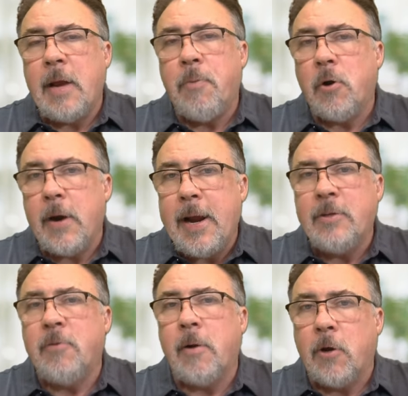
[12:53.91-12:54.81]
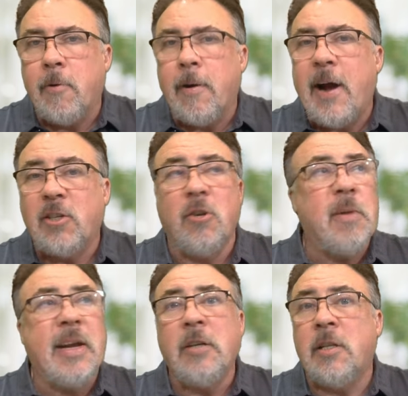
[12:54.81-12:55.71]
and put our hands around and grasp
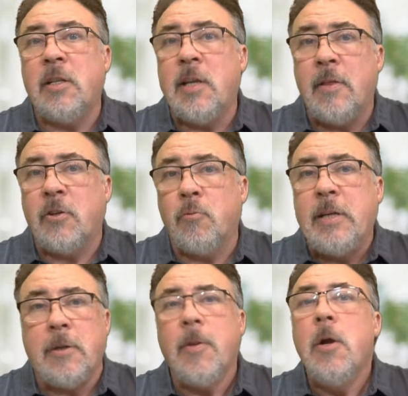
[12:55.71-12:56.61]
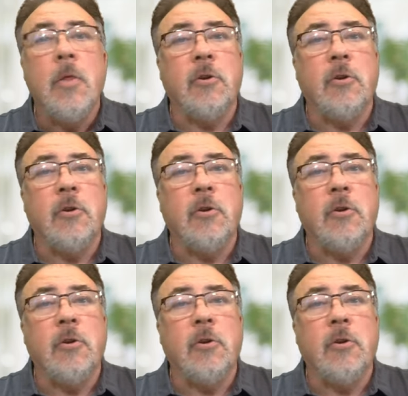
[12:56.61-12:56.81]
just because of the, this reason.